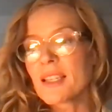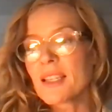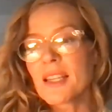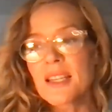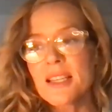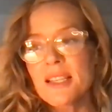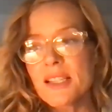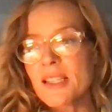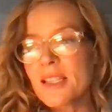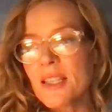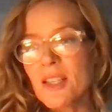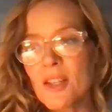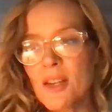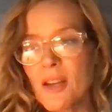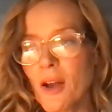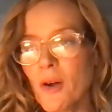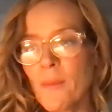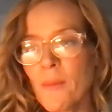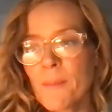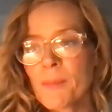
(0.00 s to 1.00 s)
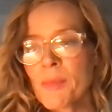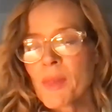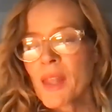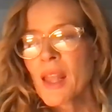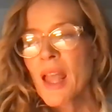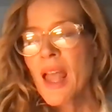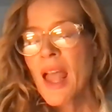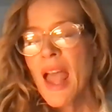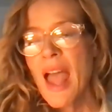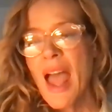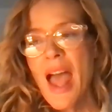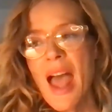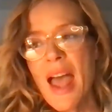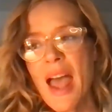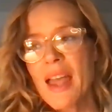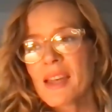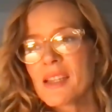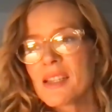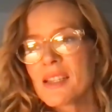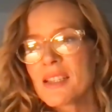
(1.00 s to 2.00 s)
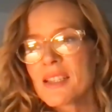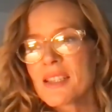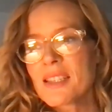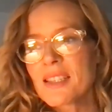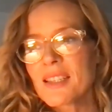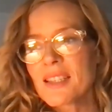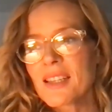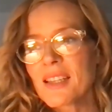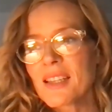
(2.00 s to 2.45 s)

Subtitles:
It is, and